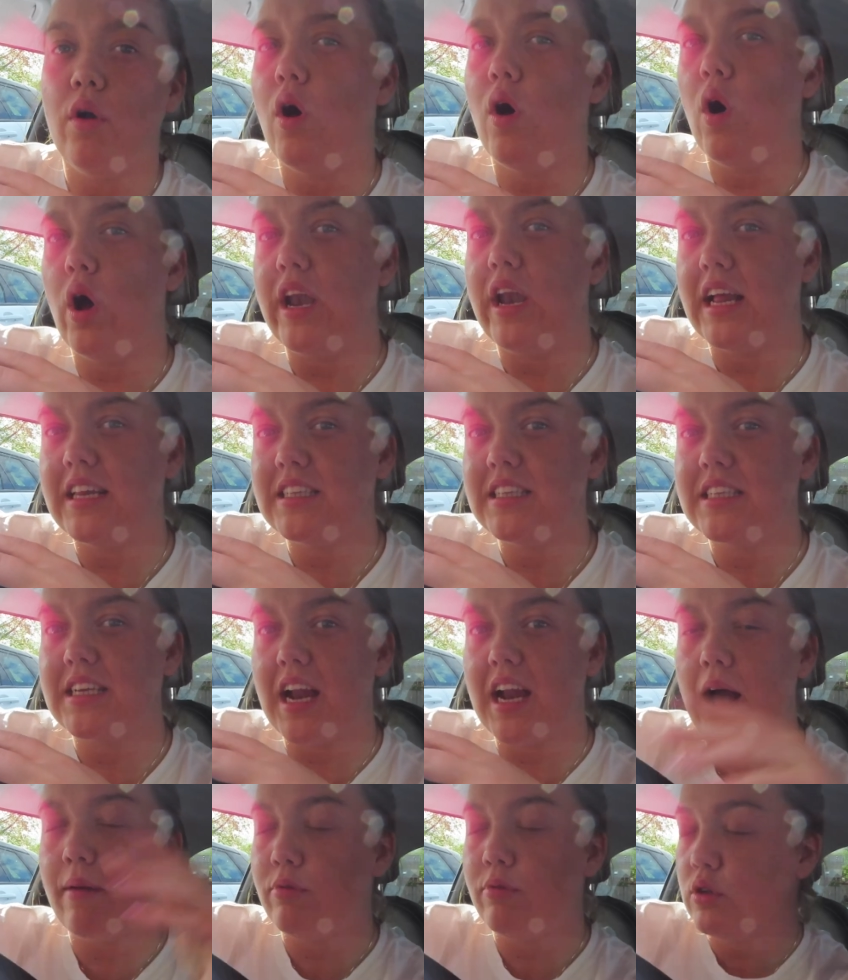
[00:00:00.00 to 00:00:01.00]
on
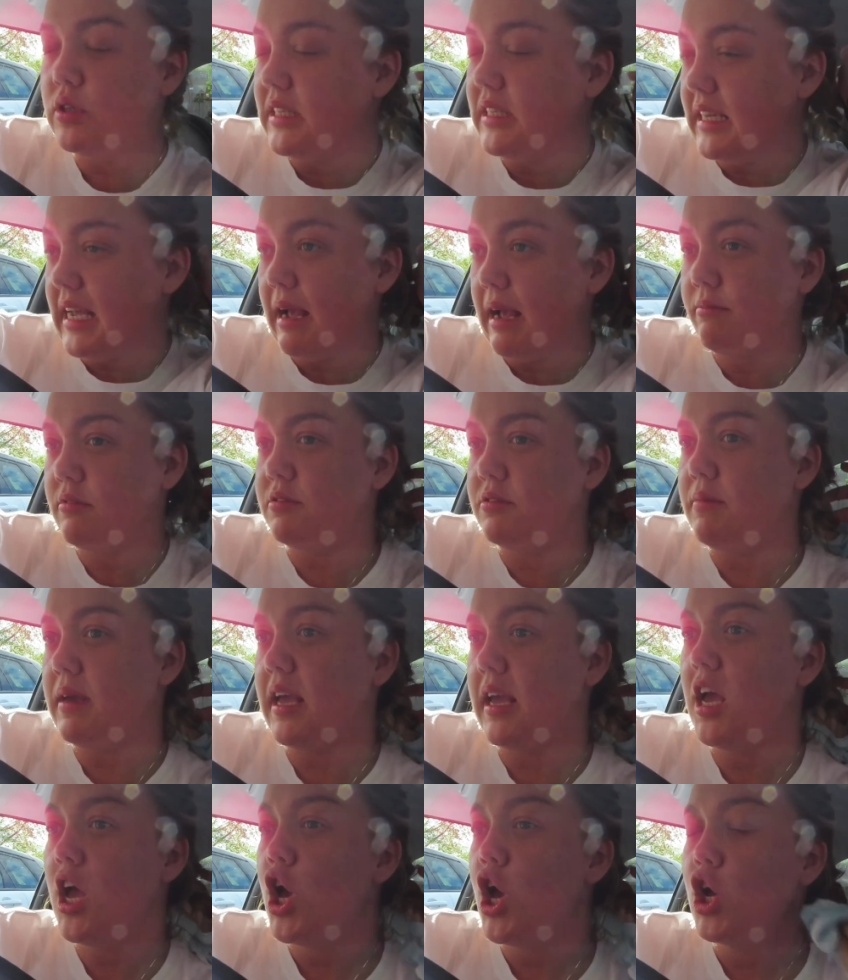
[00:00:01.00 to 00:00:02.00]
Instagram who DM'd
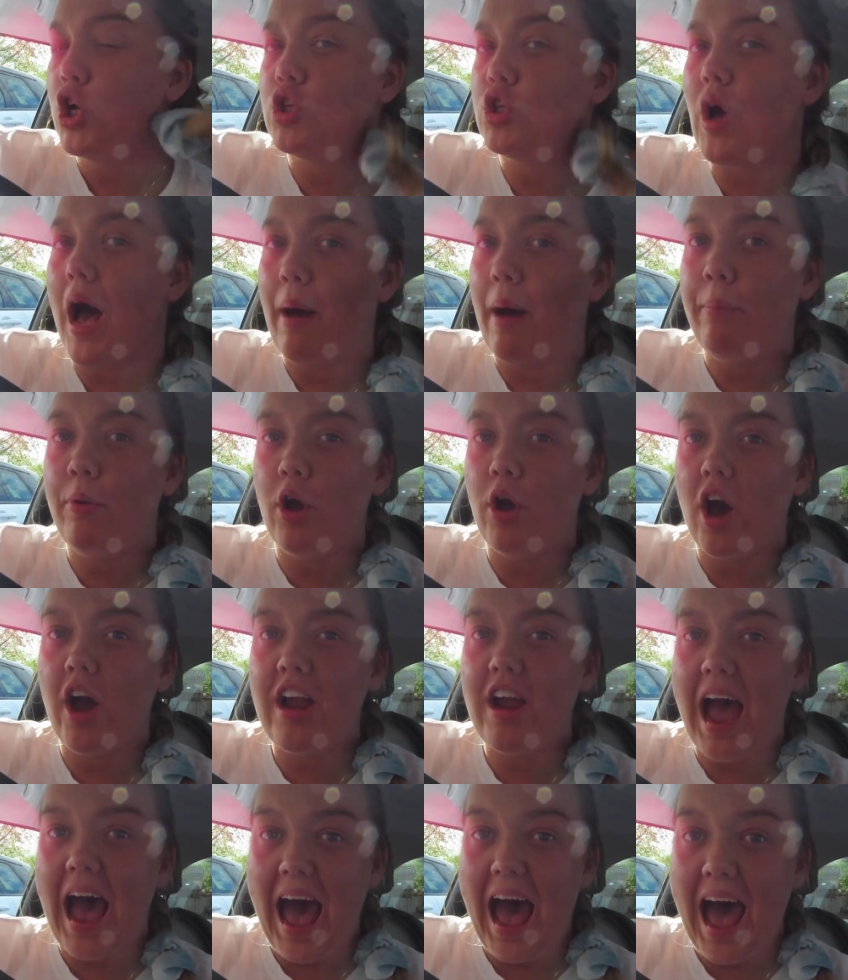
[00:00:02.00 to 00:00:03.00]
me. So I'll put
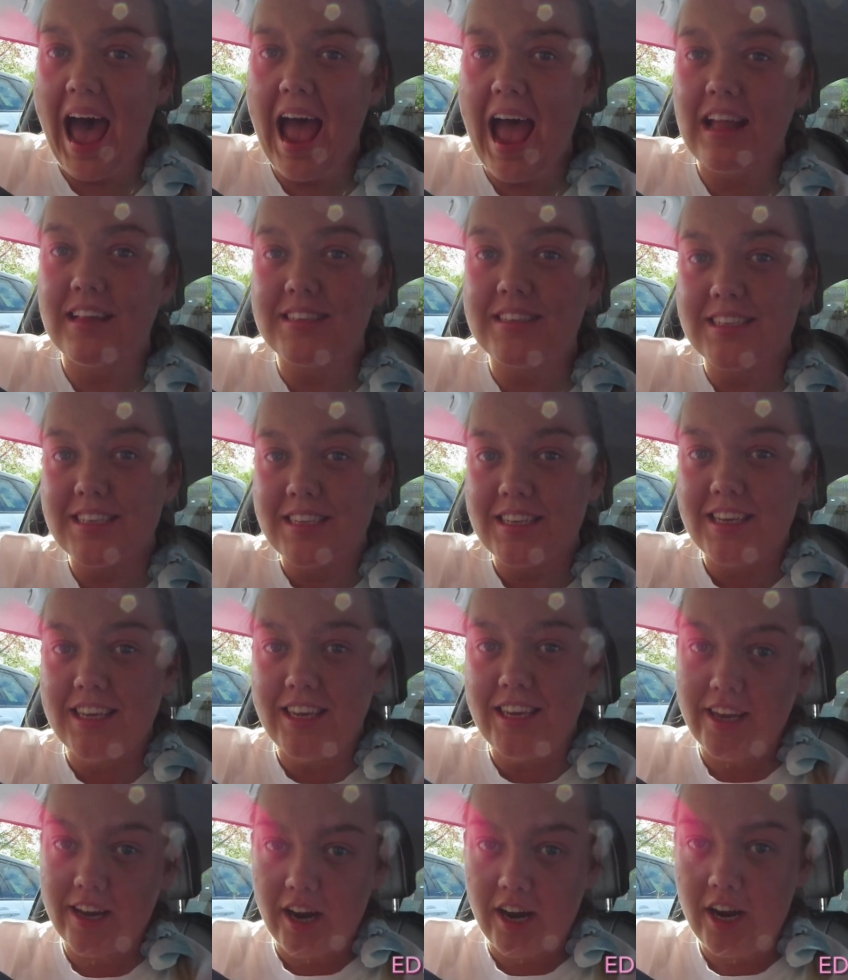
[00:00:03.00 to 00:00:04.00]
her at
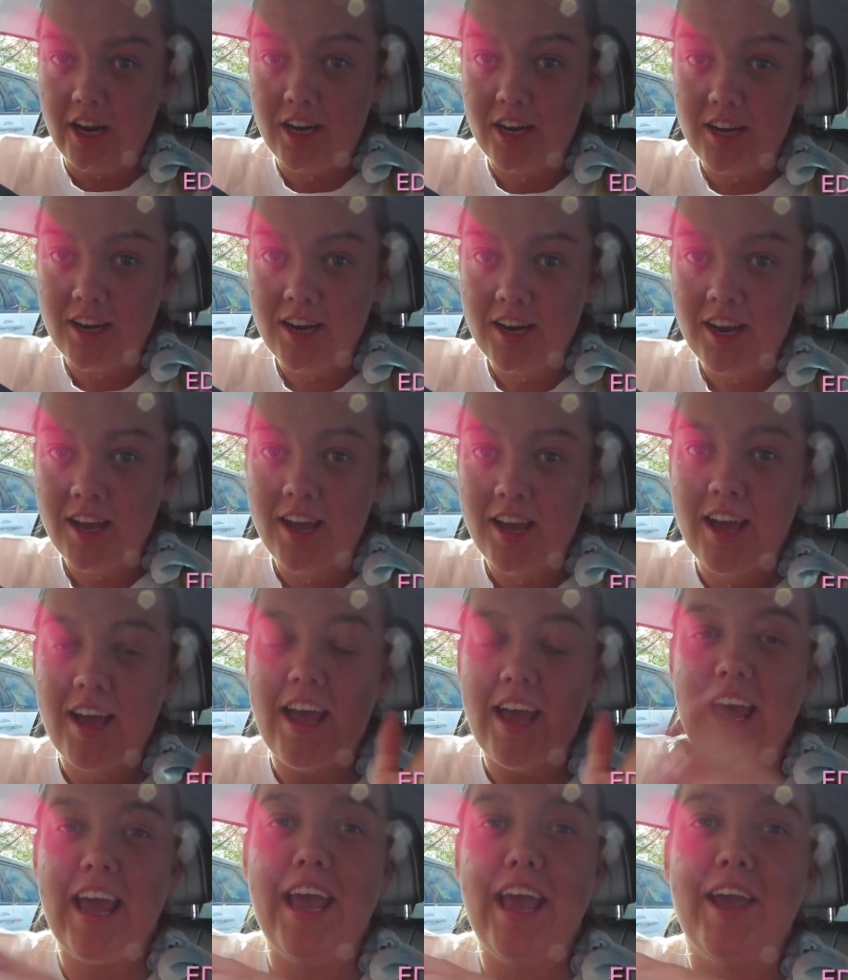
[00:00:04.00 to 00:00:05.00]
here,
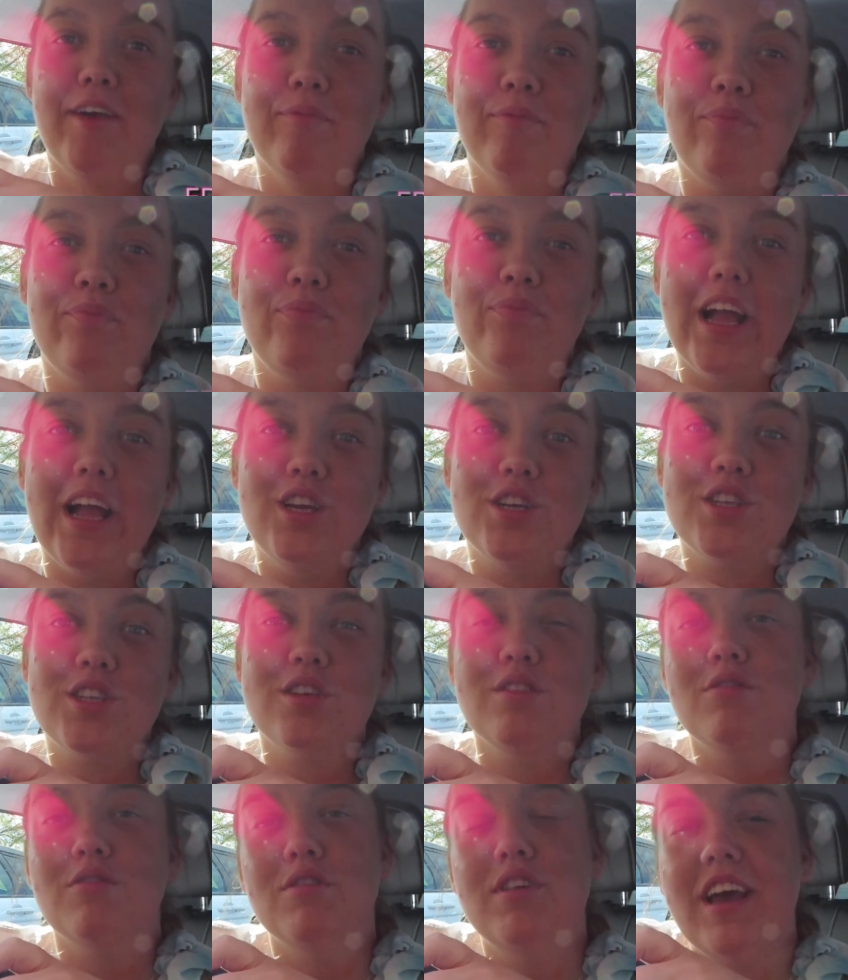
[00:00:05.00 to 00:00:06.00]
and you
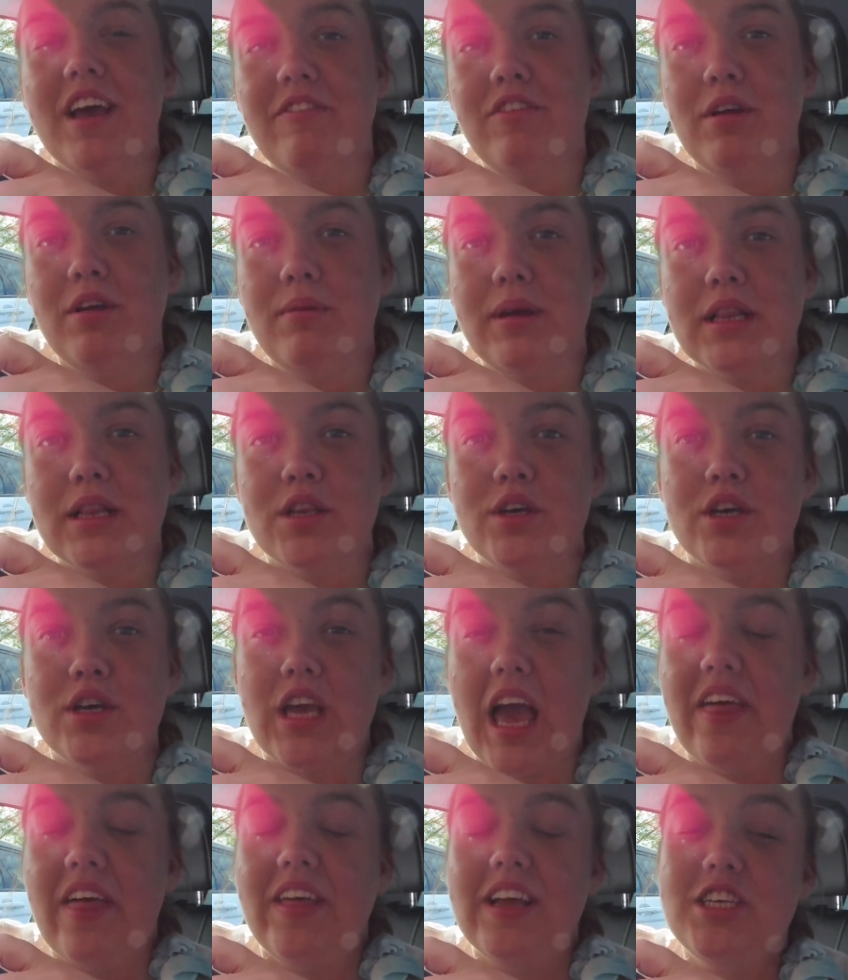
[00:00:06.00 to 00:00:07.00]
can go and give her a wee look.
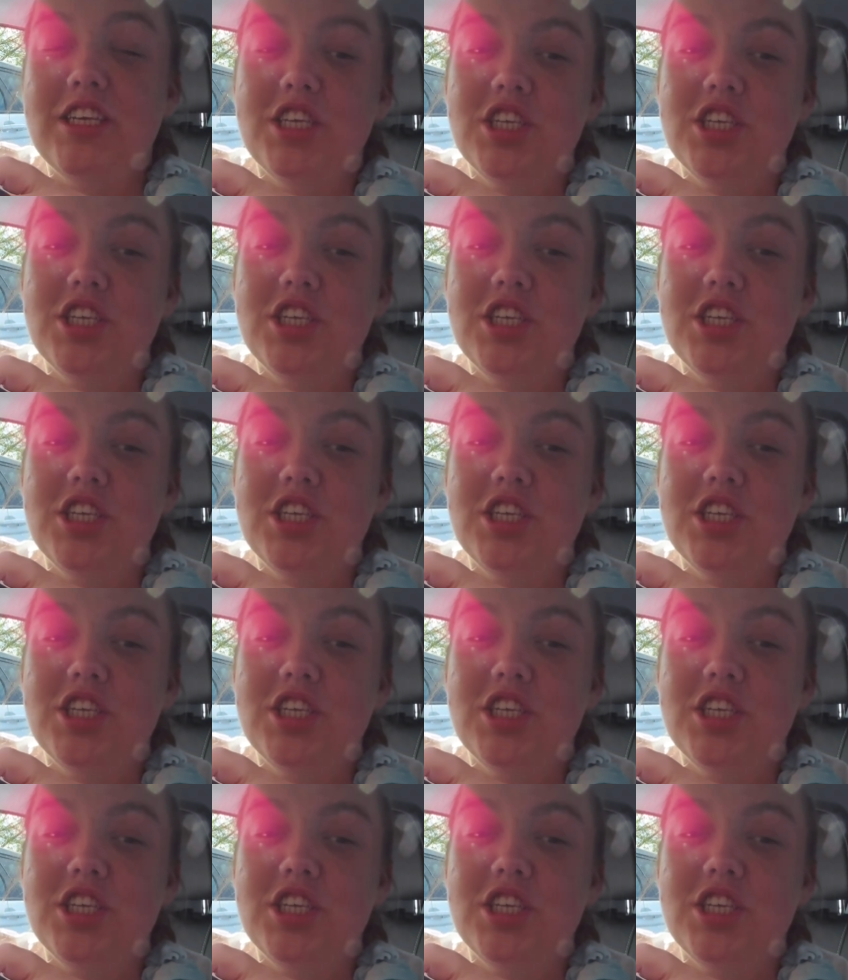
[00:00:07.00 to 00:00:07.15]
I think